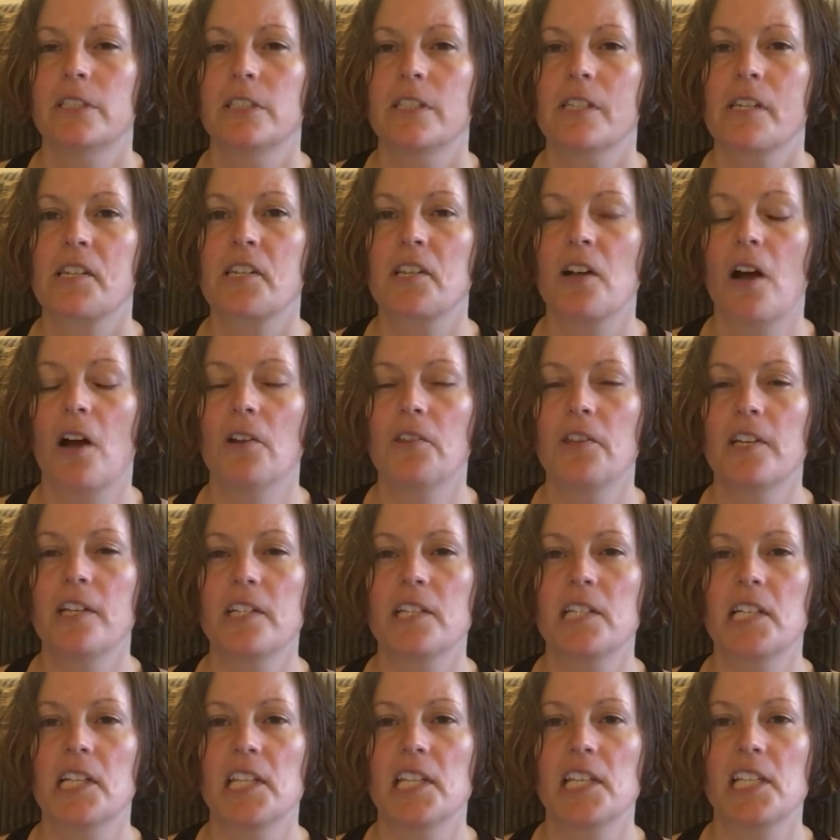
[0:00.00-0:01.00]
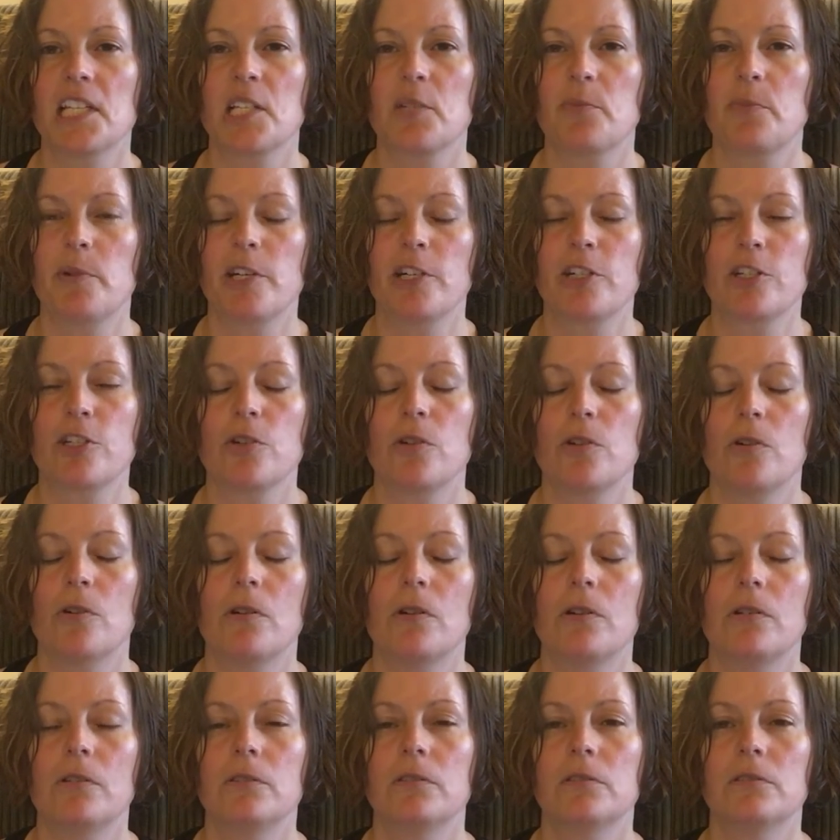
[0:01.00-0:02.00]
saw this in the
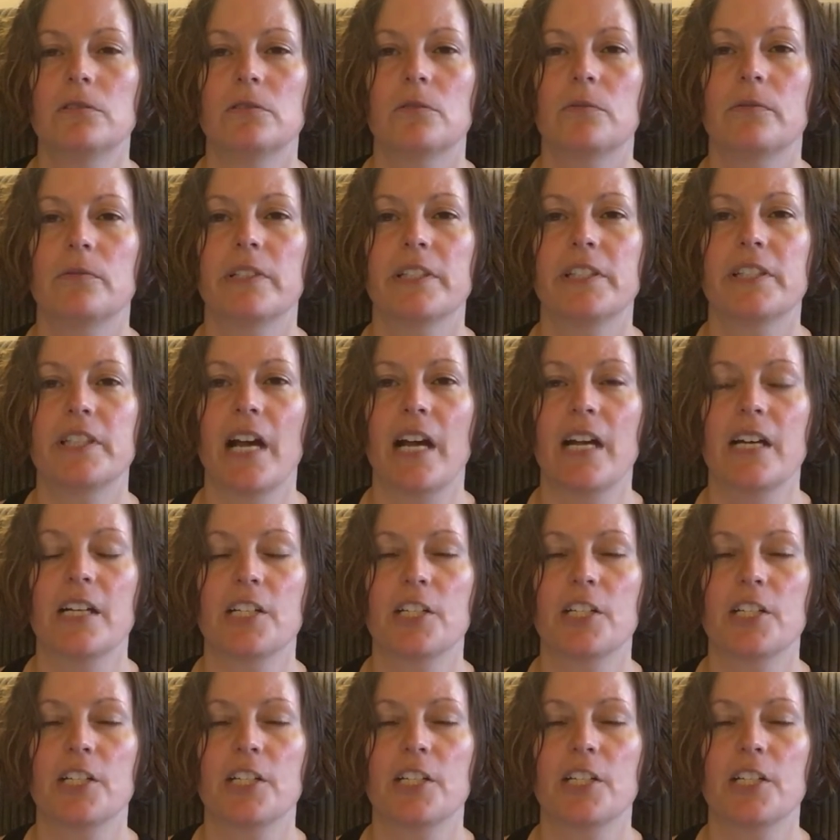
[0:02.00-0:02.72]
spiritual with the,